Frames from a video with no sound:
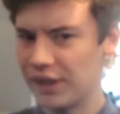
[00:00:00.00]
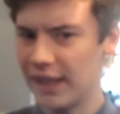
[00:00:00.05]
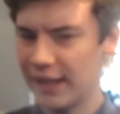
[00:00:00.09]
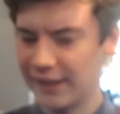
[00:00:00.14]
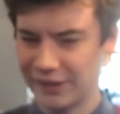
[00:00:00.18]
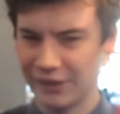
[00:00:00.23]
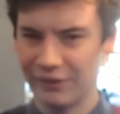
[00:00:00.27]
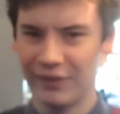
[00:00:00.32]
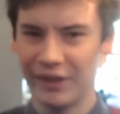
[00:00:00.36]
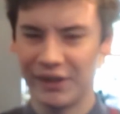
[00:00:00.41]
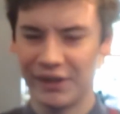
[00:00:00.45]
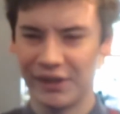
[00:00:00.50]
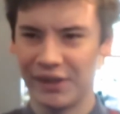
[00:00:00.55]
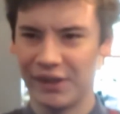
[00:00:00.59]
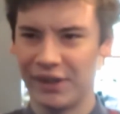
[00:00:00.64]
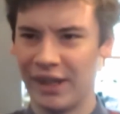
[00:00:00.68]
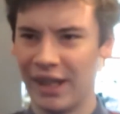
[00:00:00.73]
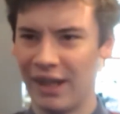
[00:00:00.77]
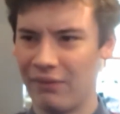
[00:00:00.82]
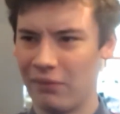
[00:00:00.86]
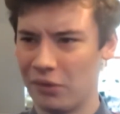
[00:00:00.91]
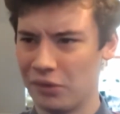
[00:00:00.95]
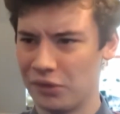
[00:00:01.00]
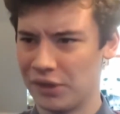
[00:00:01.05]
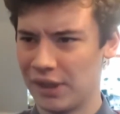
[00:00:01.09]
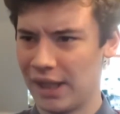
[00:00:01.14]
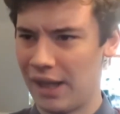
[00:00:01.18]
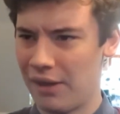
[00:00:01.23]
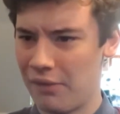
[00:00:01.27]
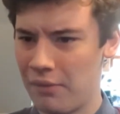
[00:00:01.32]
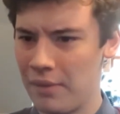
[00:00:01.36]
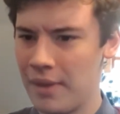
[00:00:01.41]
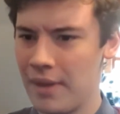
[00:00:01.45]
Yes, I've listened to Davros
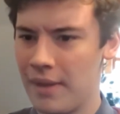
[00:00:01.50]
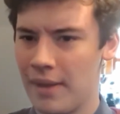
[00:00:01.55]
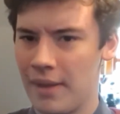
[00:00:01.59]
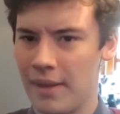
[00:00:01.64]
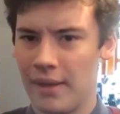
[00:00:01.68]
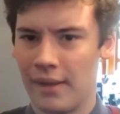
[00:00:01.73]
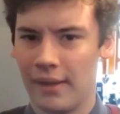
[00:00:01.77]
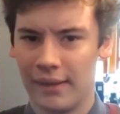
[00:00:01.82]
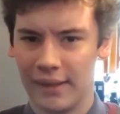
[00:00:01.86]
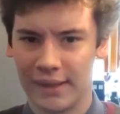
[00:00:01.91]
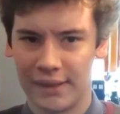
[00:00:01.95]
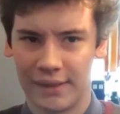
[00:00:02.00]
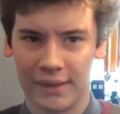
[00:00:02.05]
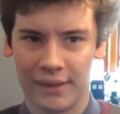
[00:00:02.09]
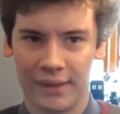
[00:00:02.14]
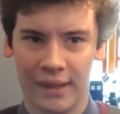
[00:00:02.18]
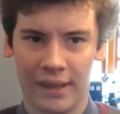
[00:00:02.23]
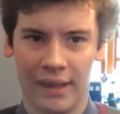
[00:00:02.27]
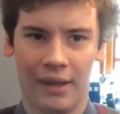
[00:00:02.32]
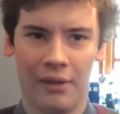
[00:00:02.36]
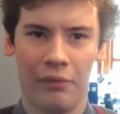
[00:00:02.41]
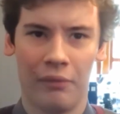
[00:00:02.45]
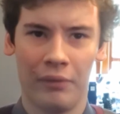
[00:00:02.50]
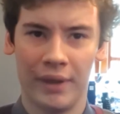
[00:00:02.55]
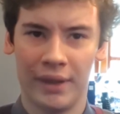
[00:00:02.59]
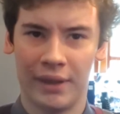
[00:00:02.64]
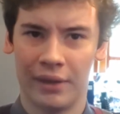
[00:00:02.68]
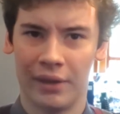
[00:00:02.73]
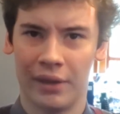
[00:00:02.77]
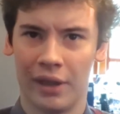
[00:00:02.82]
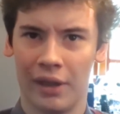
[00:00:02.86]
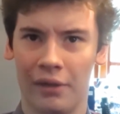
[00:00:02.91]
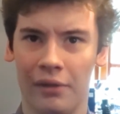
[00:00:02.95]
now. Listened to that a week
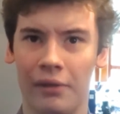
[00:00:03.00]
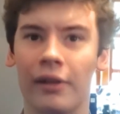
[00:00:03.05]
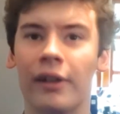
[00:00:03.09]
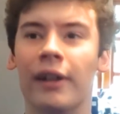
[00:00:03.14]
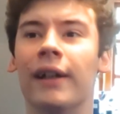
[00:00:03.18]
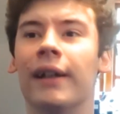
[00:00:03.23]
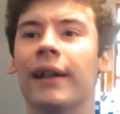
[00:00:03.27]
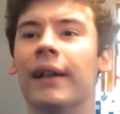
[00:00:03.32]
ago.